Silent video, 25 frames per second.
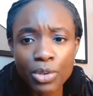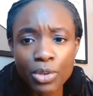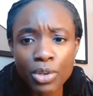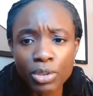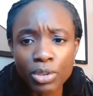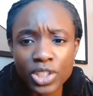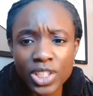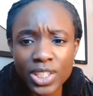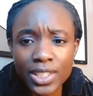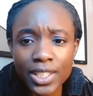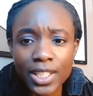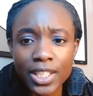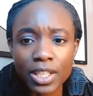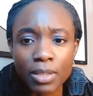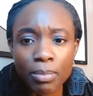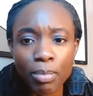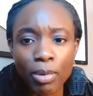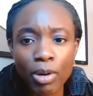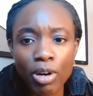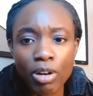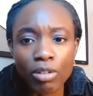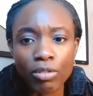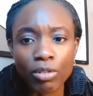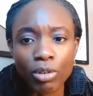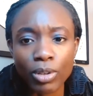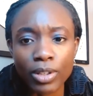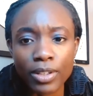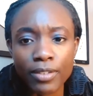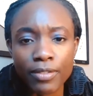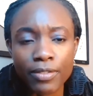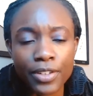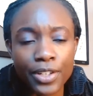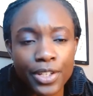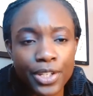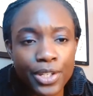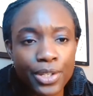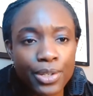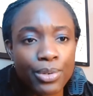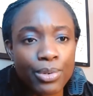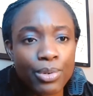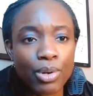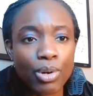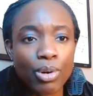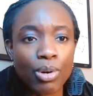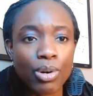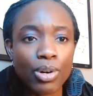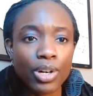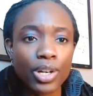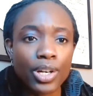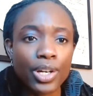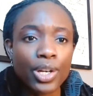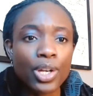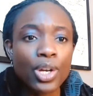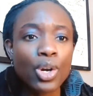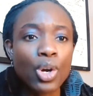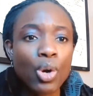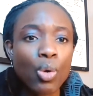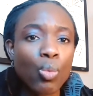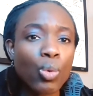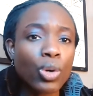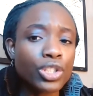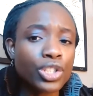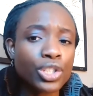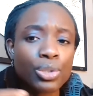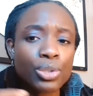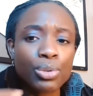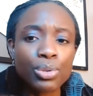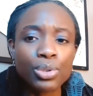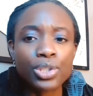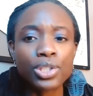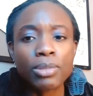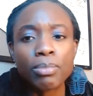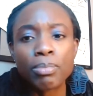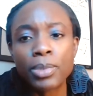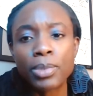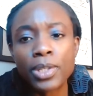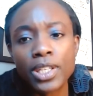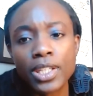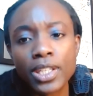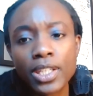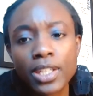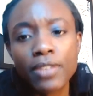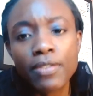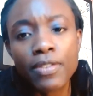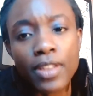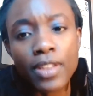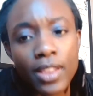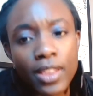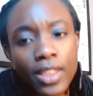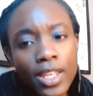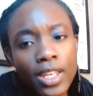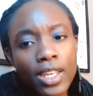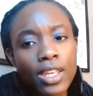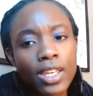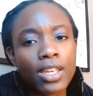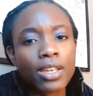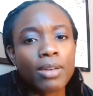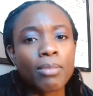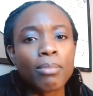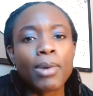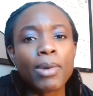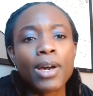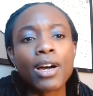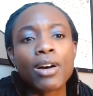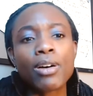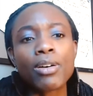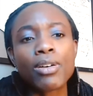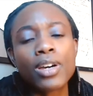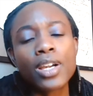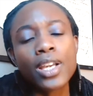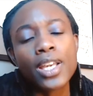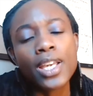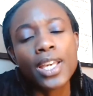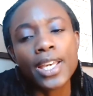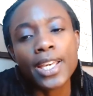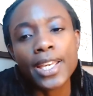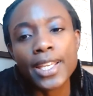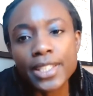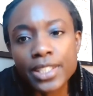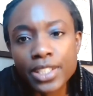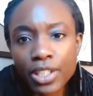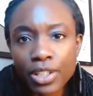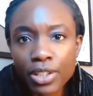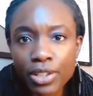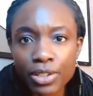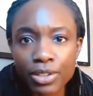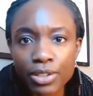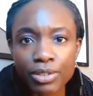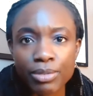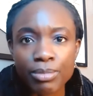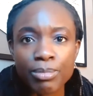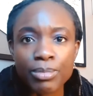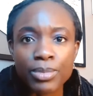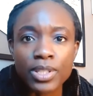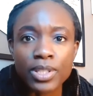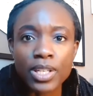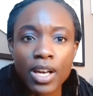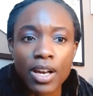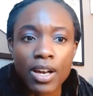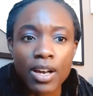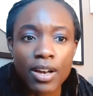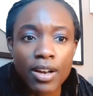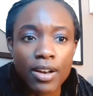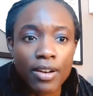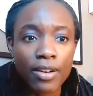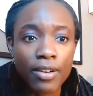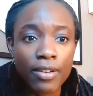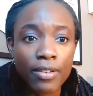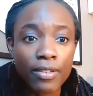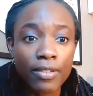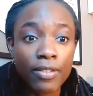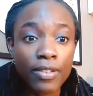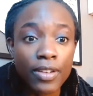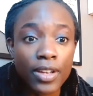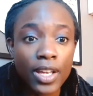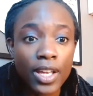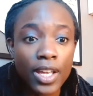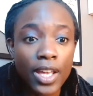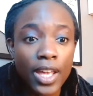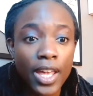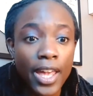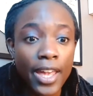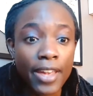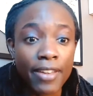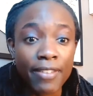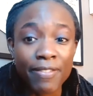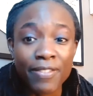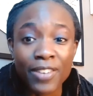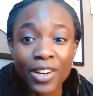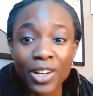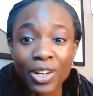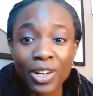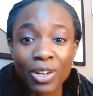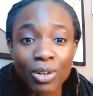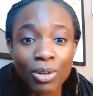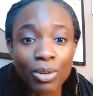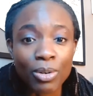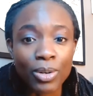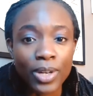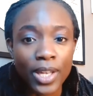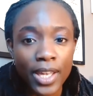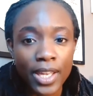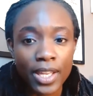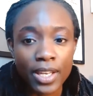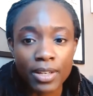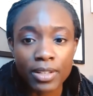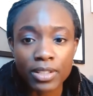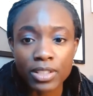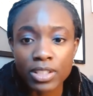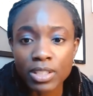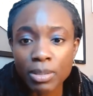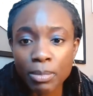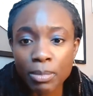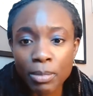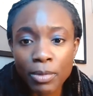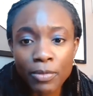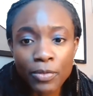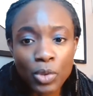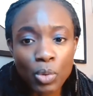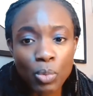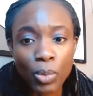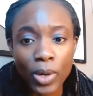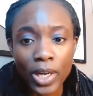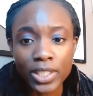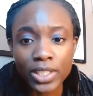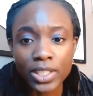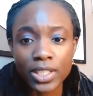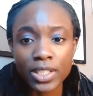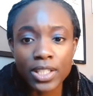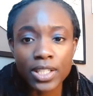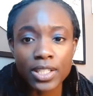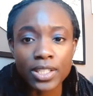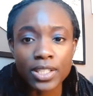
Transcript: just to get the ball rolling for you on what you should be even thinking about in terms of a funnel. And some of you watching this